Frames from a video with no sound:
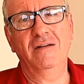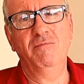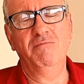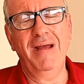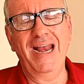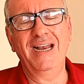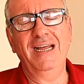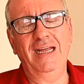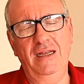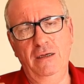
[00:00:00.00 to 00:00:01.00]

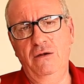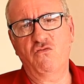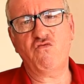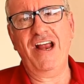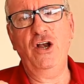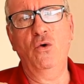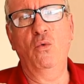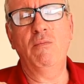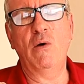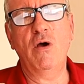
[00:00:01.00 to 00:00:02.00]
many
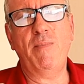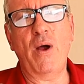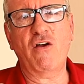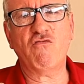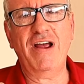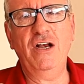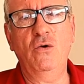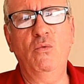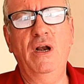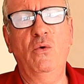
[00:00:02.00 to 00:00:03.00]
rental motorbike
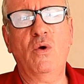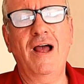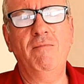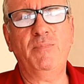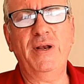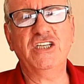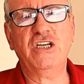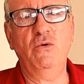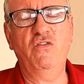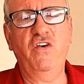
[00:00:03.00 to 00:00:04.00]
rental little companies,
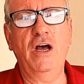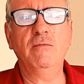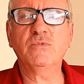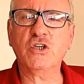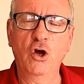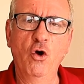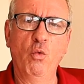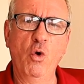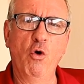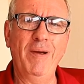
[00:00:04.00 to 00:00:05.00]
little firms
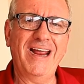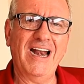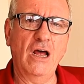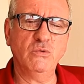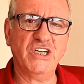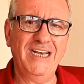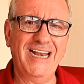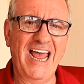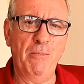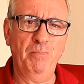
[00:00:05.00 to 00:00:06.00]
will be closing
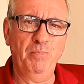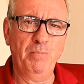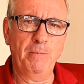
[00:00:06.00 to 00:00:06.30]
down.